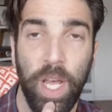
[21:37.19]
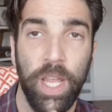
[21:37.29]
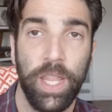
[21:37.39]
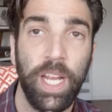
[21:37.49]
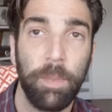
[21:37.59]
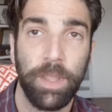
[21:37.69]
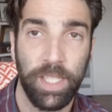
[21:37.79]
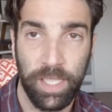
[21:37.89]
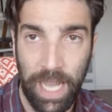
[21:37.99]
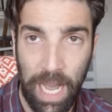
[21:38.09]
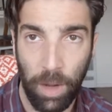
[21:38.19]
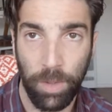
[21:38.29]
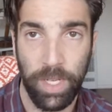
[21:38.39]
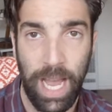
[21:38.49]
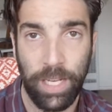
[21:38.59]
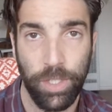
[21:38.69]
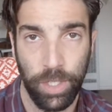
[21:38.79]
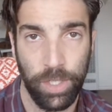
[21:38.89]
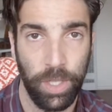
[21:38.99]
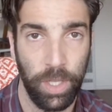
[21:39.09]
Think about the sound, not
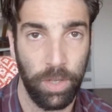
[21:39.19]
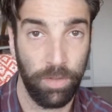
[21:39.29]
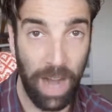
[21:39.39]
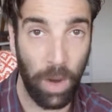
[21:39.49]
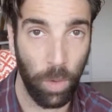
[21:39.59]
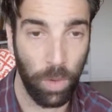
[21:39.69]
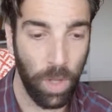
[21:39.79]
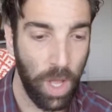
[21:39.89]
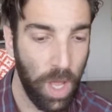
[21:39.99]
just the vowel.